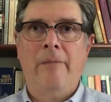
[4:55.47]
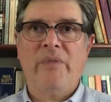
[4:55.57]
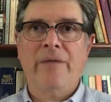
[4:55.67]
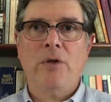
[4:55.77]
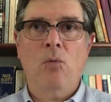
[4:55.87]

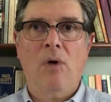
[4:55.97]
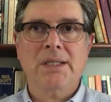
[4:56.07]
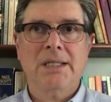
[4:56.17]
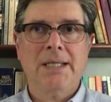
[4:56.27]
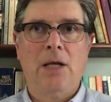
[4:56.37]
If you want
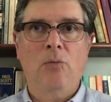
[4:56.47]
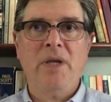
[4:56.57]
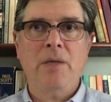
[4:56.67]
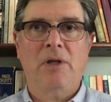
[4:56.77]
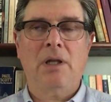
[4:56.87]
to tell
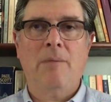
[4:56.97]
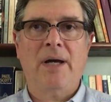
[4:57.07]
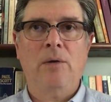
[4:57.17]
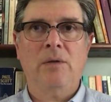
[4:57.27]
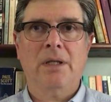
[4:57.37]
people
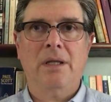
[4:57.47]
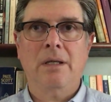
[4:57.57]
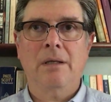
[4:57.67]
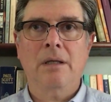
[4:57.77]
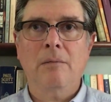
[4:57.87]
about the